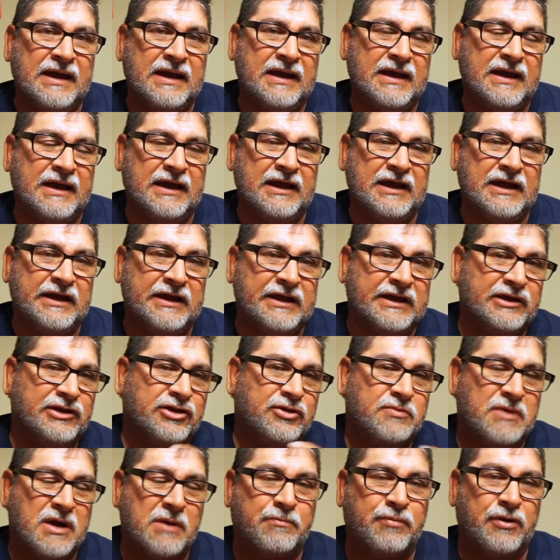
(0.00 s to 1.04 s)
And
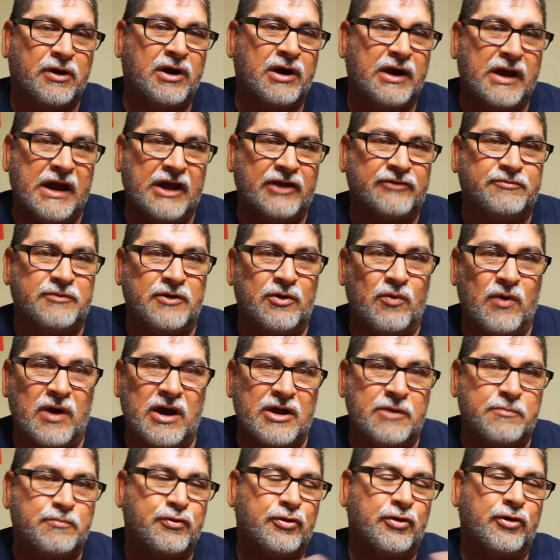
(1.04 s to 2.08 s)
you might probably ask me why
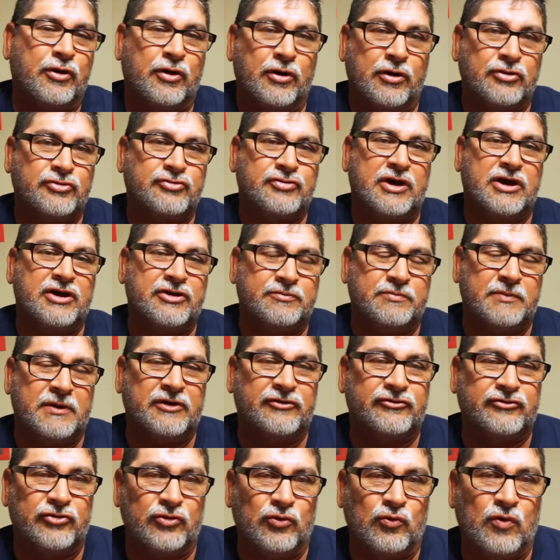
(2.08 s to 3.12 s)
you put it on a
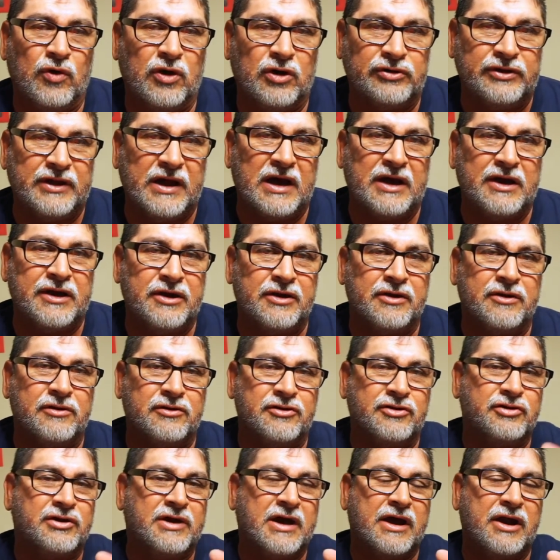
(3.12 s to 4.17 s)
Trashmaster. Well, down here
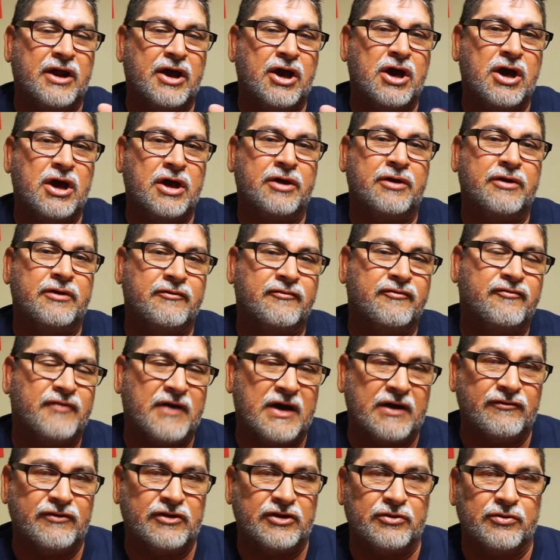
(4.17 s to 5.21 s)
you got
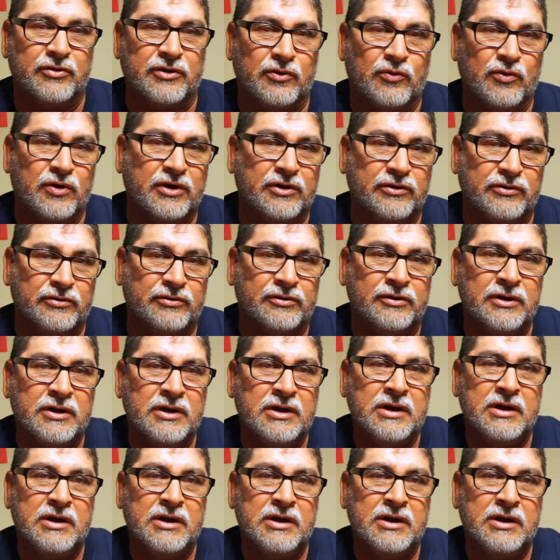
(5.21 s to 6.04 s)
105 degree weather.